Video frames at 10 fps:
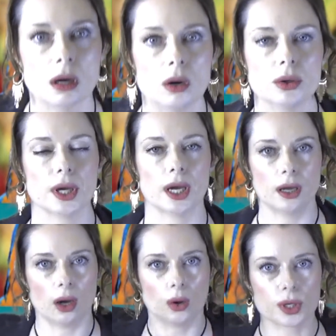
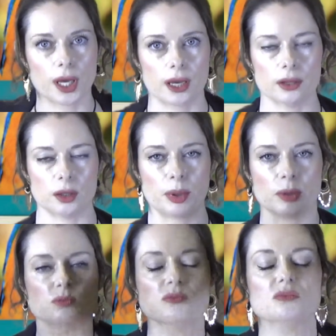Okay, okay, and the,
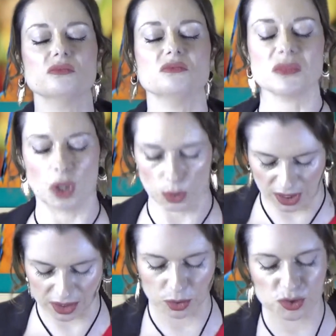
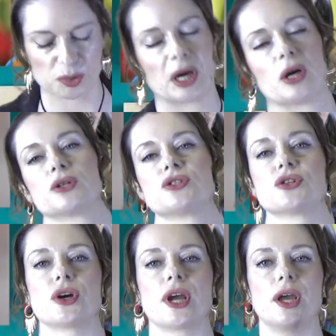okay, those parrots
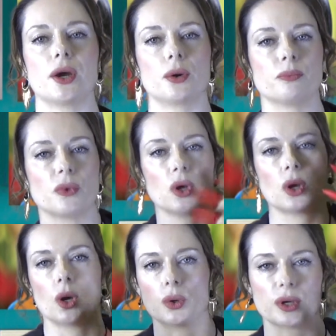are here.
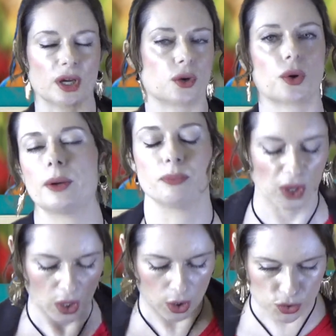Okay, great.
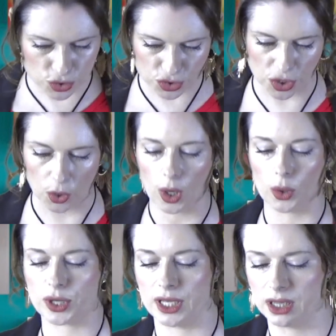So,
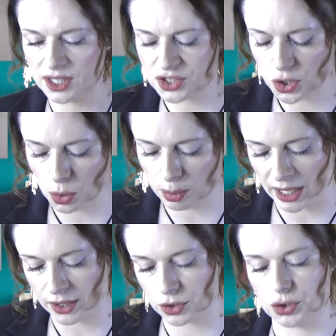okay, let's go
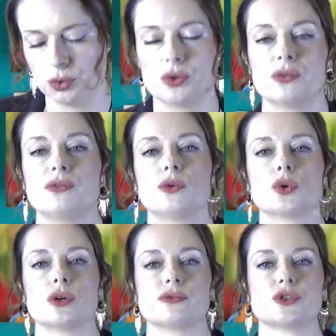back to the
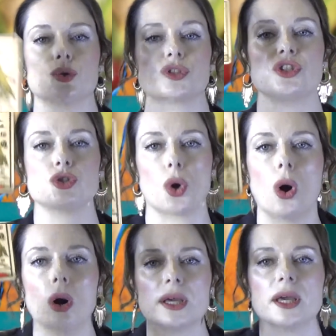Four of Swords,
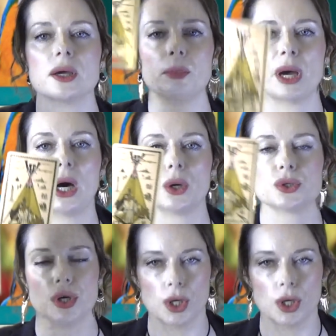talking about